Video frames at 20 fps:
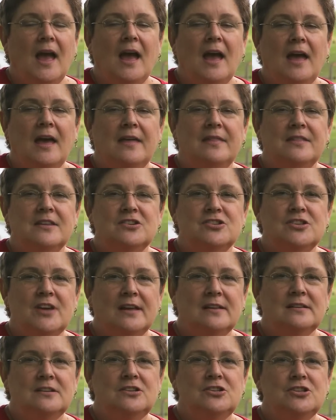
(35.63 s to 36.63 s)
And the
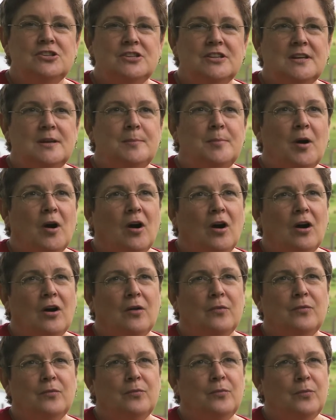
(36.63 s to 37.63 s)
Shetland sheep are
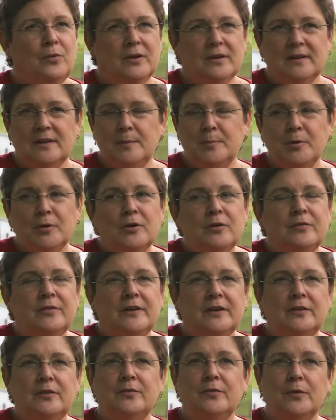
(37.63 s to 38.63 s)
really
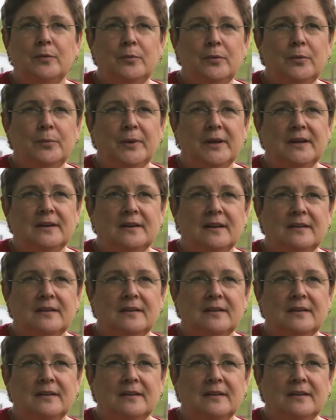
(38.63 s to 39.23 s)
perfect for rooing.